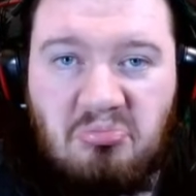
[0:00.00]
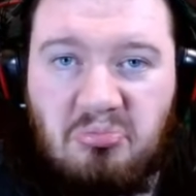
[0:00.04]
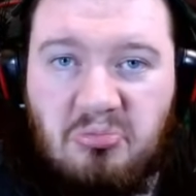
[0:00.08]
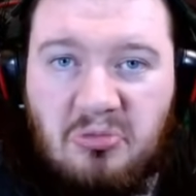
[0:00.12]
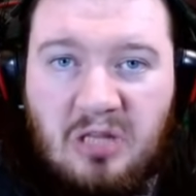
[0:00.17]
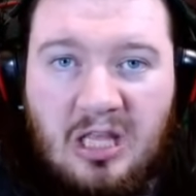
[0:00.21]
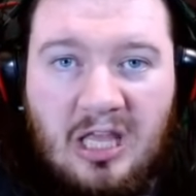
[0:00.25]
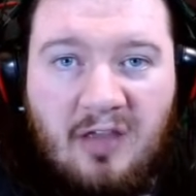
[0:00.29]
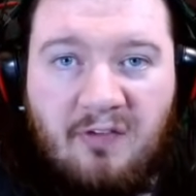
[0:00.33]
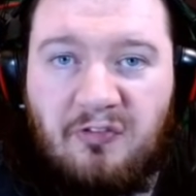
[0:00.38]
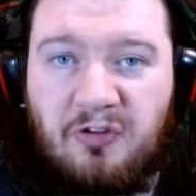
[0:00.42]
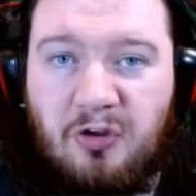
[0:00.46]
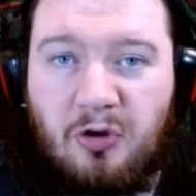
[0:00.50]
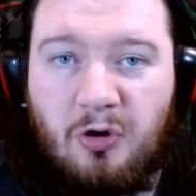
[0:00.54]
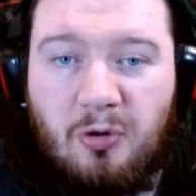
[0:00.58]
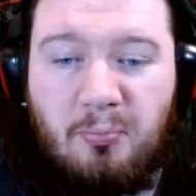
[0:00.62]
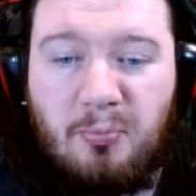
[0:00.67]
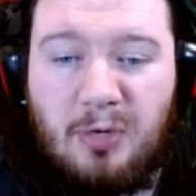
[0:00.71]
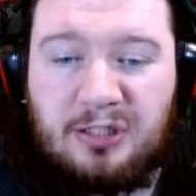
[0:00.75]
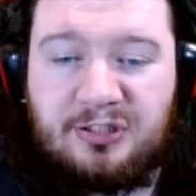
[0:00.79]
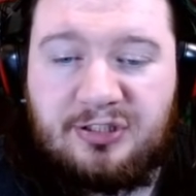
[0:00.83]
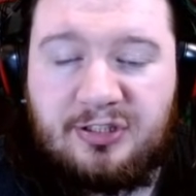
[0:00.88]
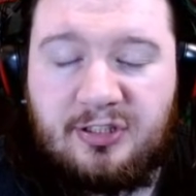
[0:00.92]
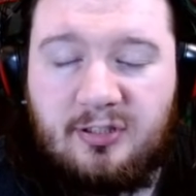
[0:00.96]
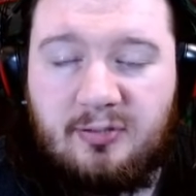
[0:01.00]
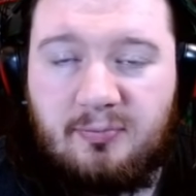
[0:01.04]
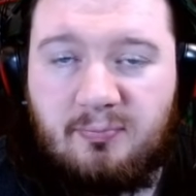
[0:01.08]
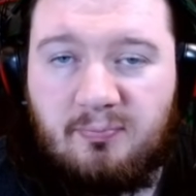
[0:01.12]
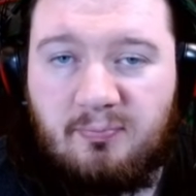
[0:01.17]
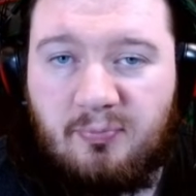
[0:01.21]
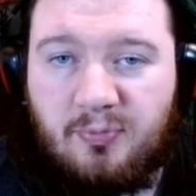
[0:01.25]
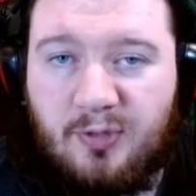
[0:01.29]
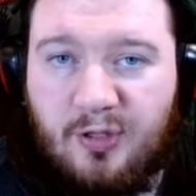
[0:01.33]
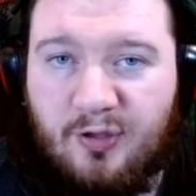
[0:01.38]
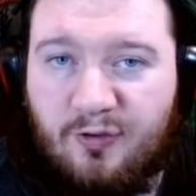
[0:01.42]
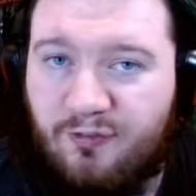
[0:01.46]
If you're a modder,
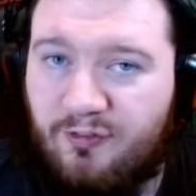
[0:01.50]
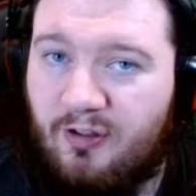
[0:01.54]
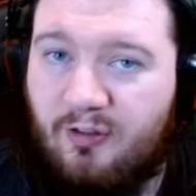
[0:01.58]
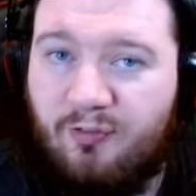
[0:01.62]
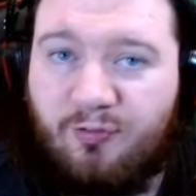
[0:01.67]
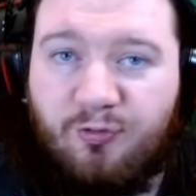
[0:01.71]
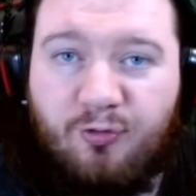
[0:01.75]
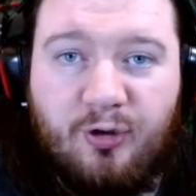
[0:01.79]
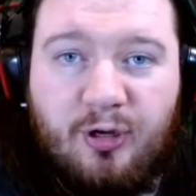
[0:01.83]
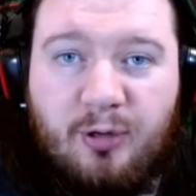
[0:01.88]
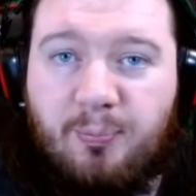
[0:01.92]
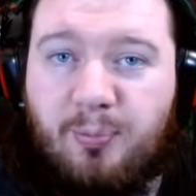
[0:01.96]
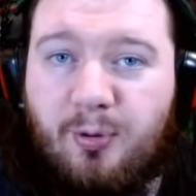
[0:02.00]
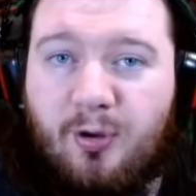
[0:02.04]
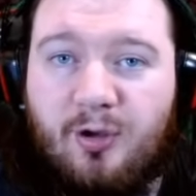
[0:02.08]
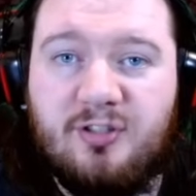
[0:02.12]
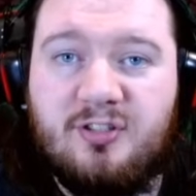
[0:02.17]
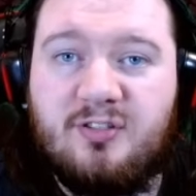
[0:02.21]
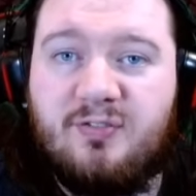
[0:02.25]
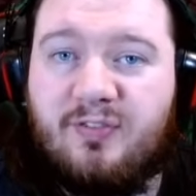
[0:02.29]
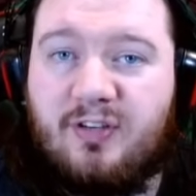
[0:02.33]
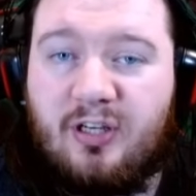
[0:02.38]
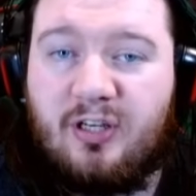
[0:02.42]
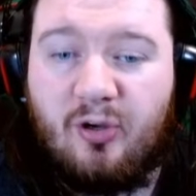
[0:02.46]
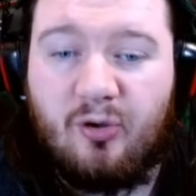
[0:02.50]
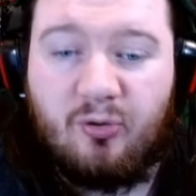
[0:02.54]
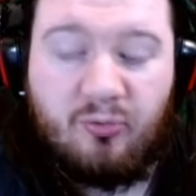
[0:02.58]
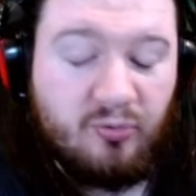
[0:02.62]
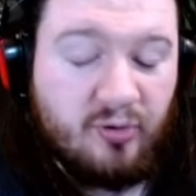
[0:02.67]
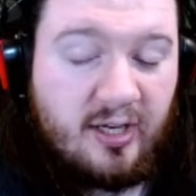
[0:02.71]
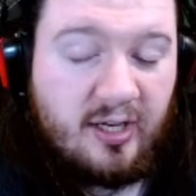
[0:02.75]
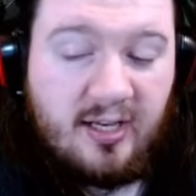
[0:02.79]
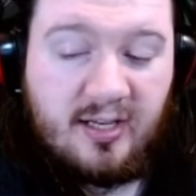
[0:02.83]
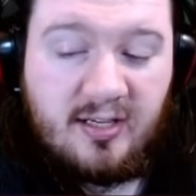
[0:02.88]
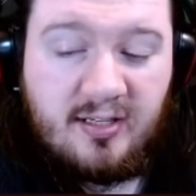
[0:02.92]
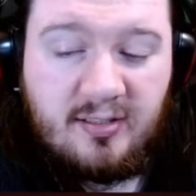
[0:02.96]
feel free to pause the video and
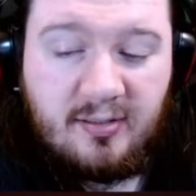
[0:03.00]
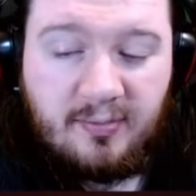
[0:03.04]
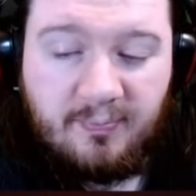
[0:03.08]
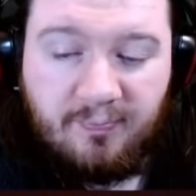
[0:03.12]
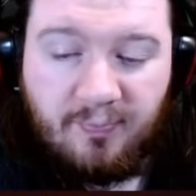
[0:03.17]
read.